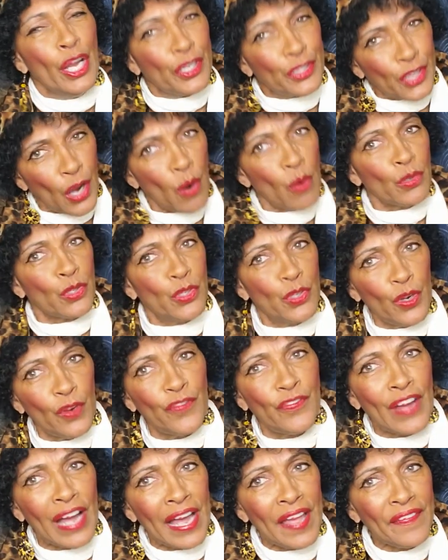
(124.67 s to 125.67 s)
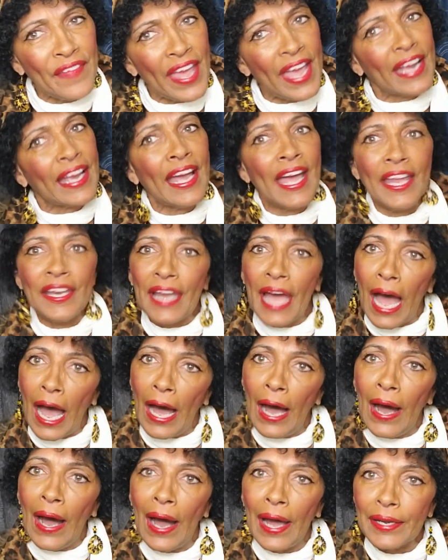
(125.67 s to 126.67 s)
Don't you find that kind of
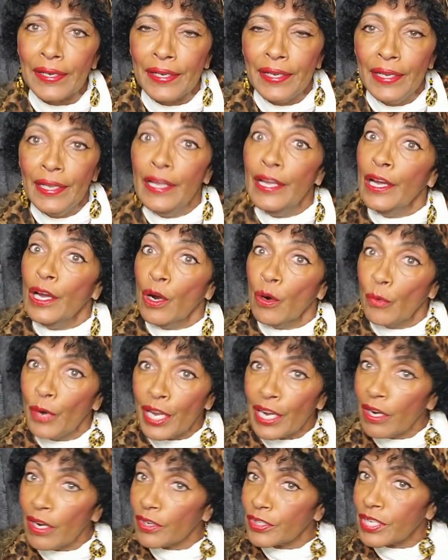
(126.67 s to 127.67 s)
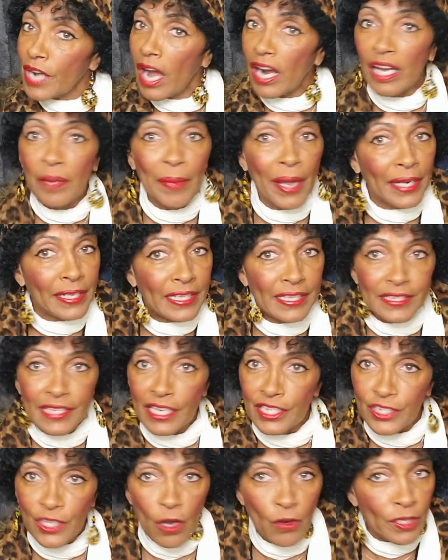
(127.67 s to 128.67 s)
odd? We're going to talk about it because they
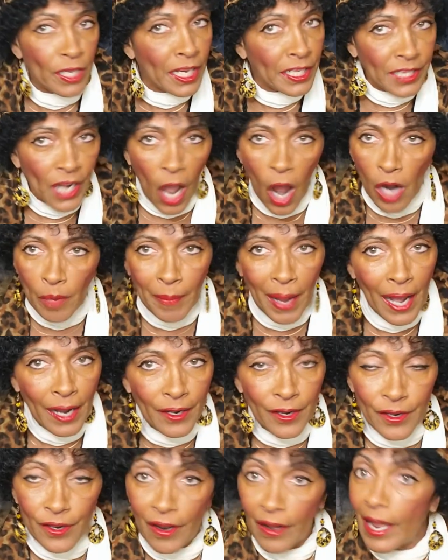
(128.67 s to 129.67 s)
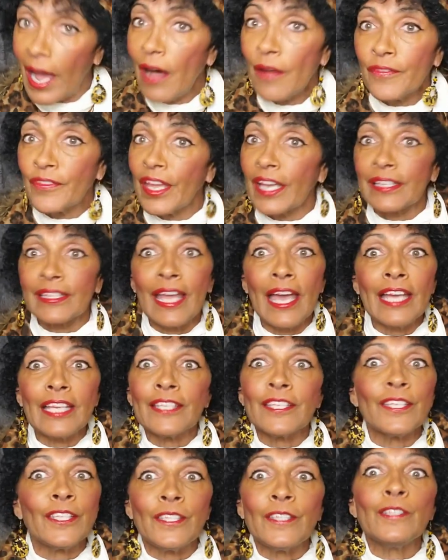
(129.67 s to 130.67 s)
sure did dog my girl. I don't think that
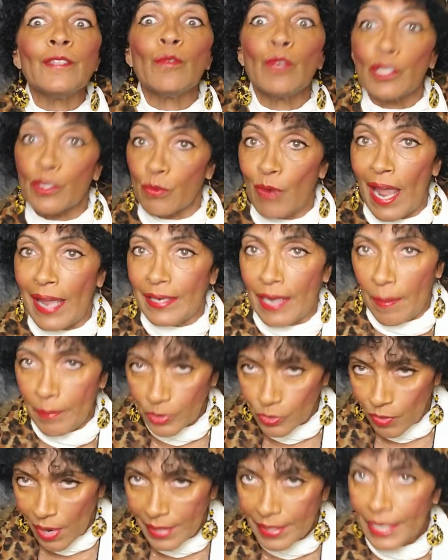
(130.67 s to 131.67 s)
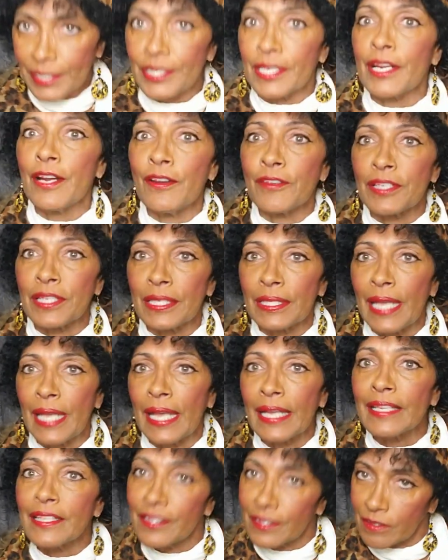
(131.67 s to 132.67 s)
was right. And I'm going to try not to curse today
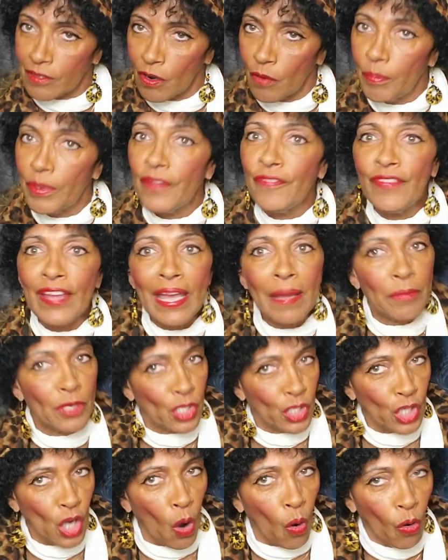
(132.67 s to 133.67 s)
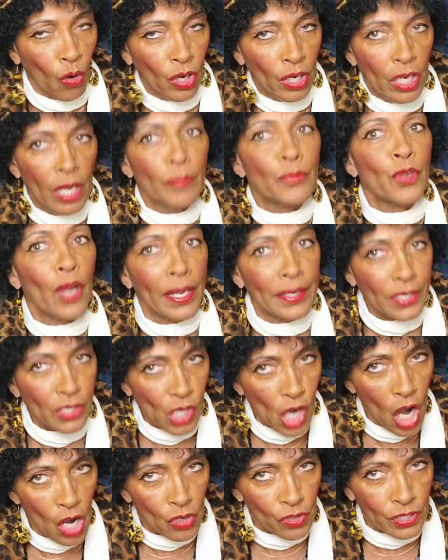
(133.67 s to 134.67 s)
because it's going to be a family show. I'm trying to
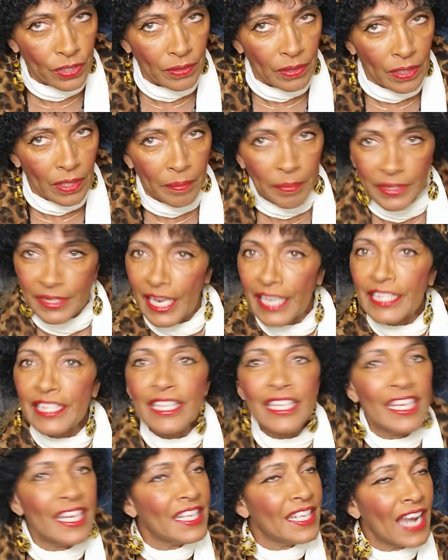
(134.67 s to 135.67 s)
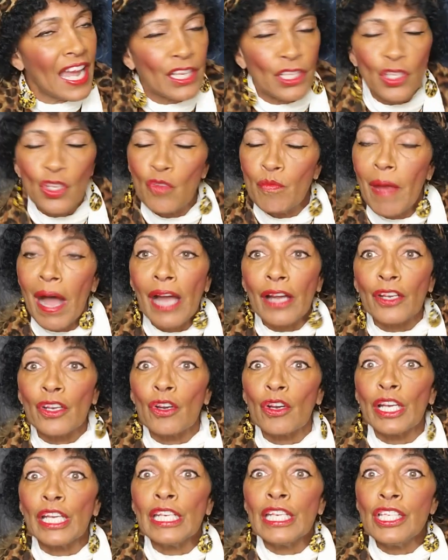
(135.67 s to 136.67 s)
curse. They did not do my
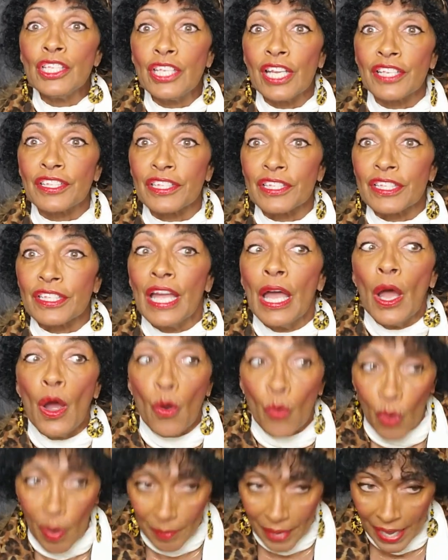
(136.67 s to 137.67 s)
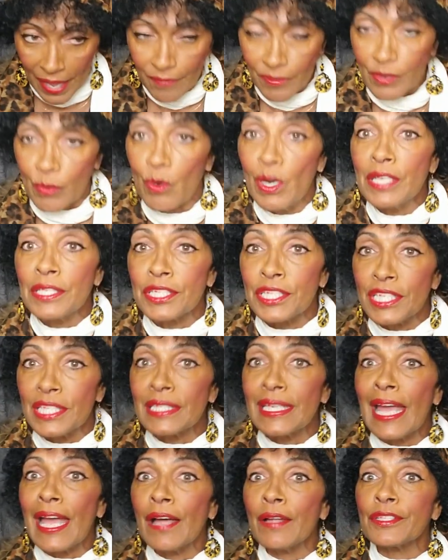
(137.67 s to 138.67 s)
girl any justice. Well, I'm going to have the one sit
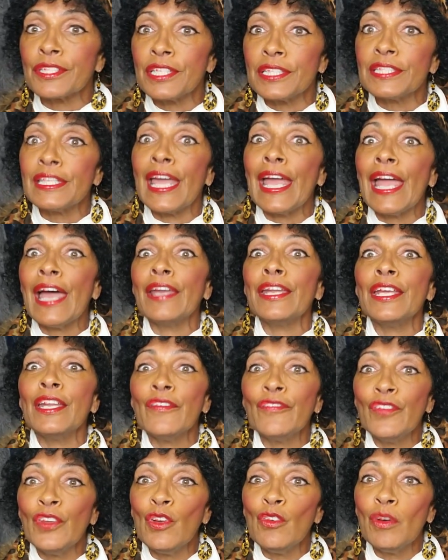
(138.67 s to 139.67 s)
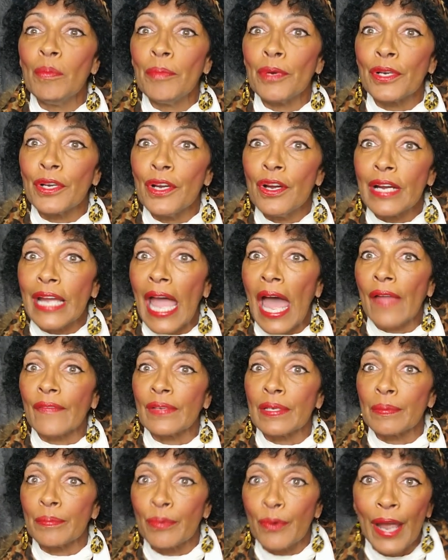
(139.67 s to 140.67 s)
down interview with my girl,
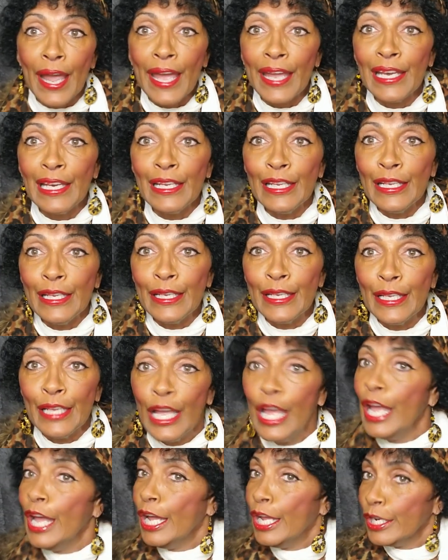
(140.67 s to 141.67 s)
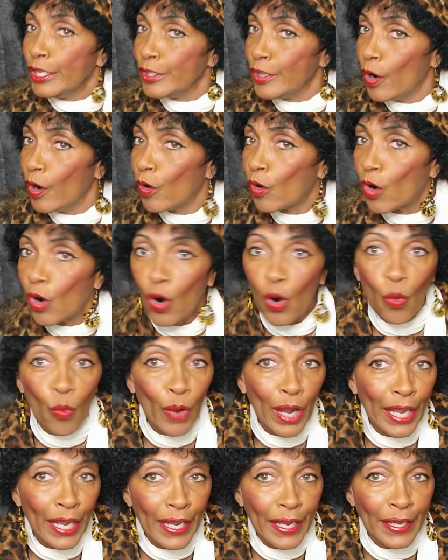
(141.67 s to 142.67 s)
Kathleen Bradley. Don't go
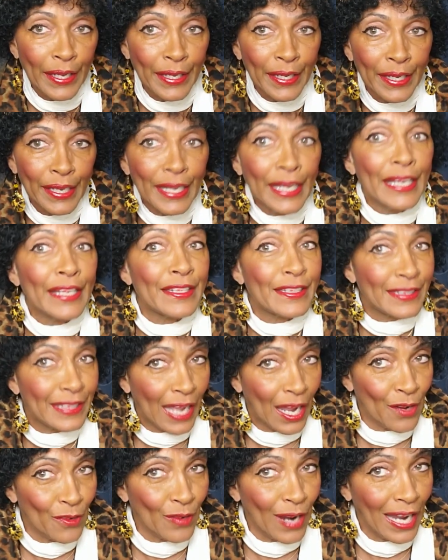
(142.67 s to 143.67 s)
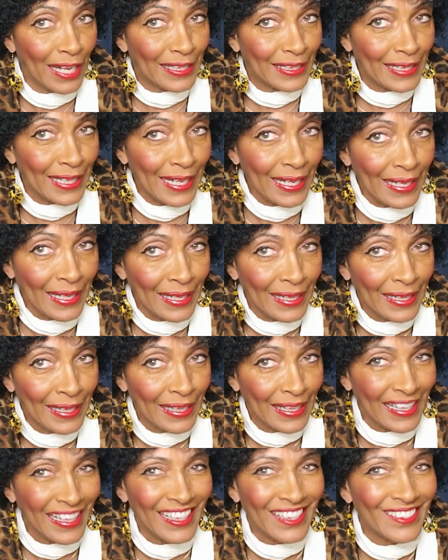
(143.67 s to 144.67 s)
away. Stay right there
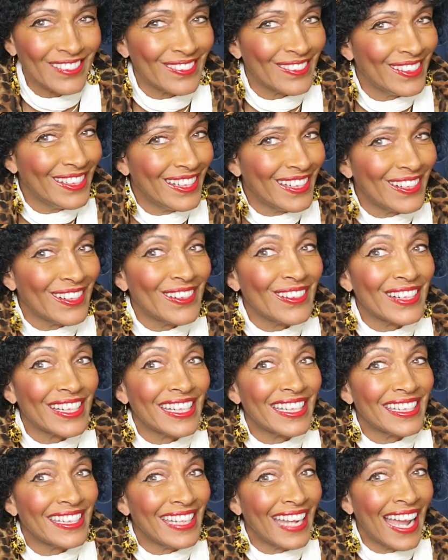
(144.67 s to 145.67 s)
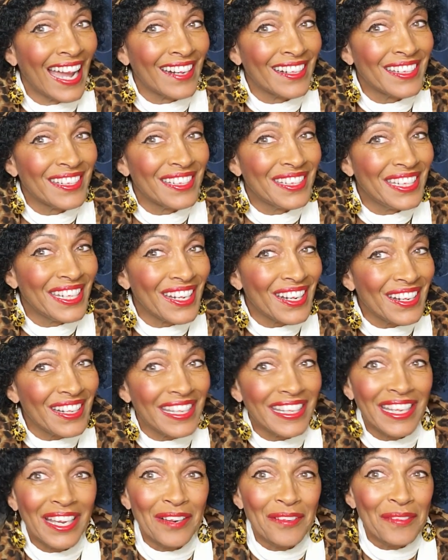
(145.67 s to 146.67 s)
because we're going to get down and
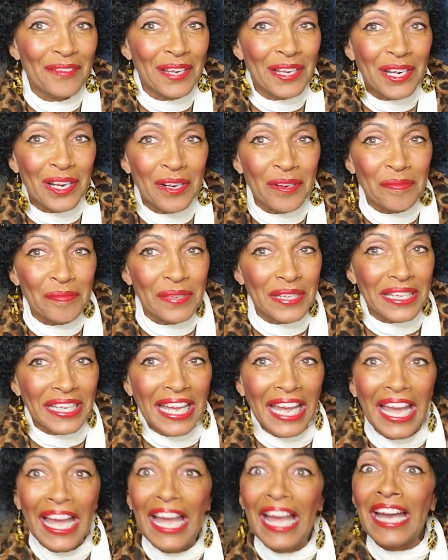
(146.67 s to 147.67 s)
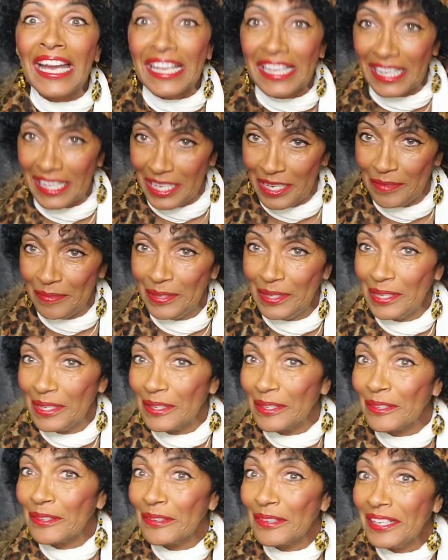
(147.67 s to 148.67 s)
dirty and we're going to be keeping it
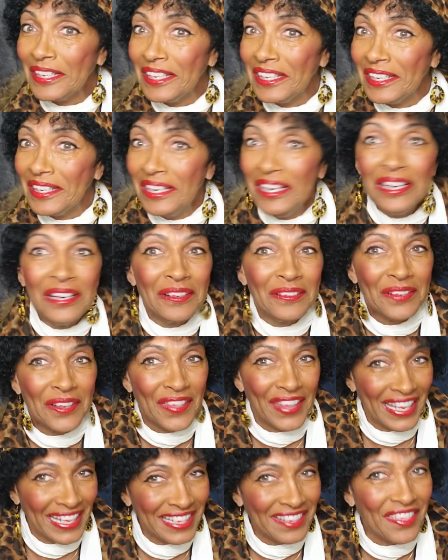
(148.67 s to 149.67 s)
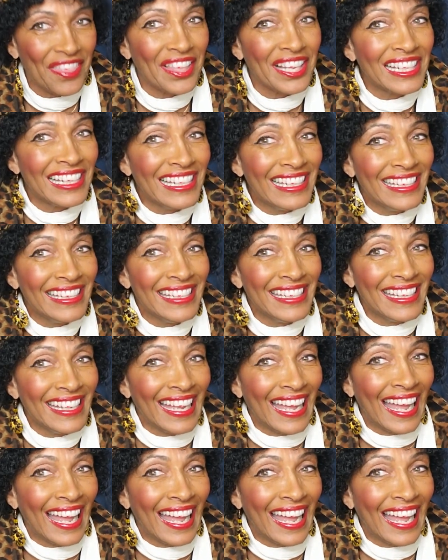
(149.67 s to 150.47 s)
real with Etheleen.